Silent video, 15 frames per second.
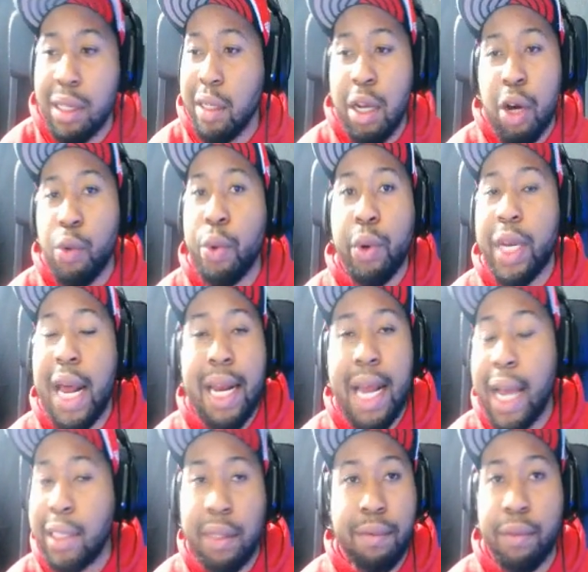No, we're not
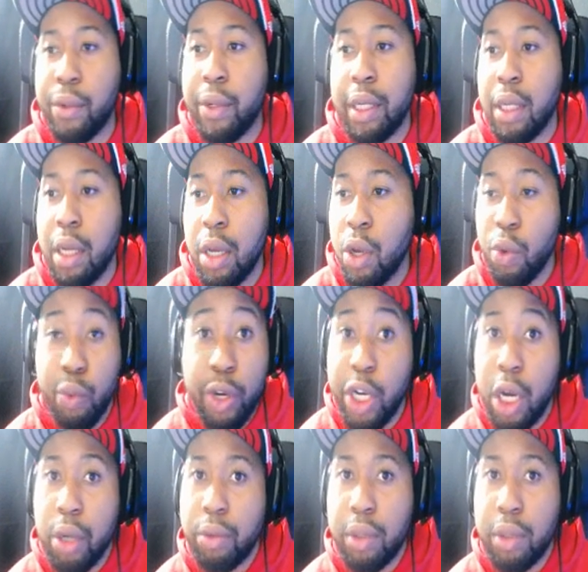asking for it. We don't.